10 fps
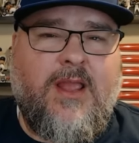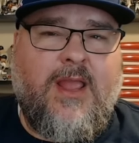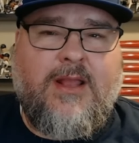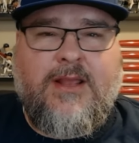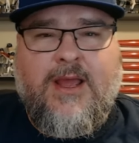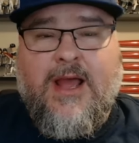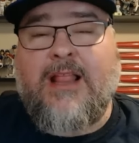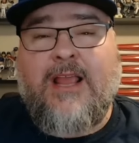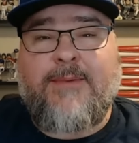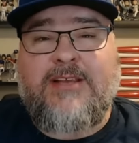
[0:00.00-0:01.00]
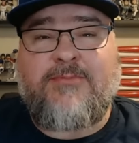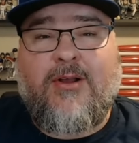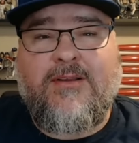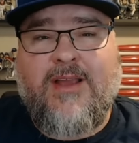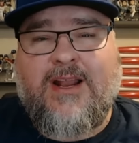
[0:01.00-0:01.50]
And I like
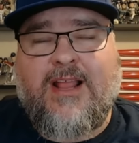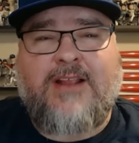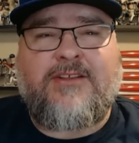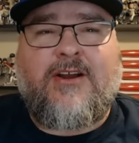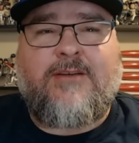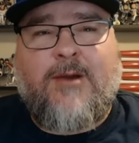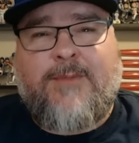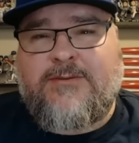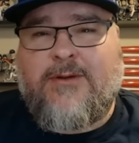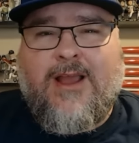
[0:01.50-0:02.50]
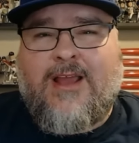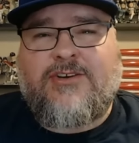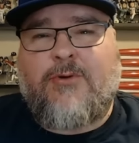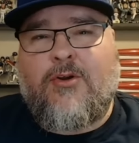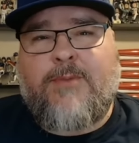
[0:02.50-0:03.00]
baseball, and I like talking about baseball. I
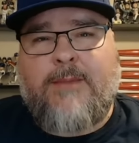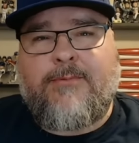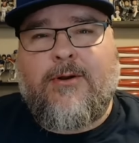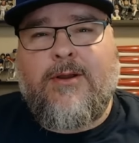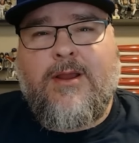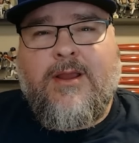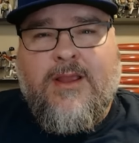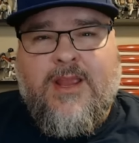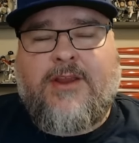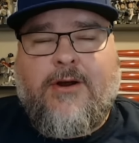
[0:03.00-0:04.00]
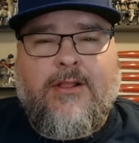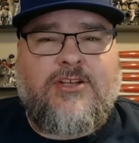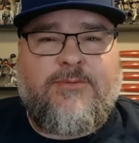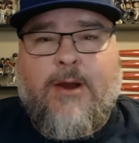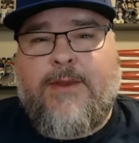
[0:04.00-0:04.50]
actually wrote a paper in
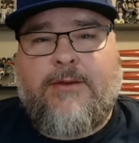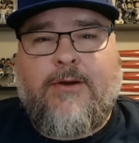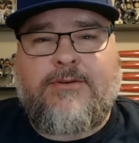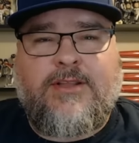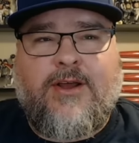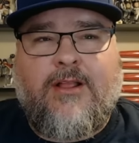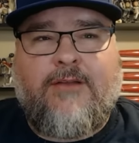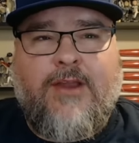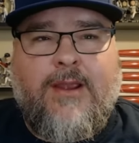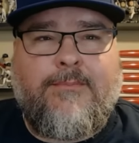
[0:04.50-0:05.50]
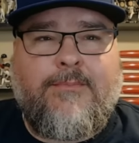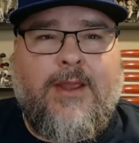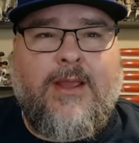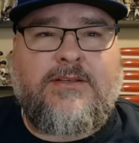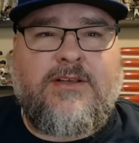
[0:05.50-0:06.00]
college about Pete Rose in the Hall of Fame.
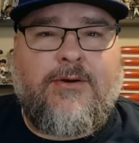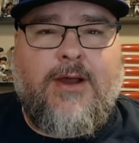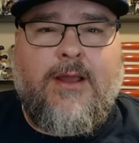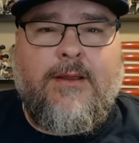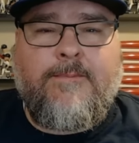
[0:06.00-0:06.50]
And so,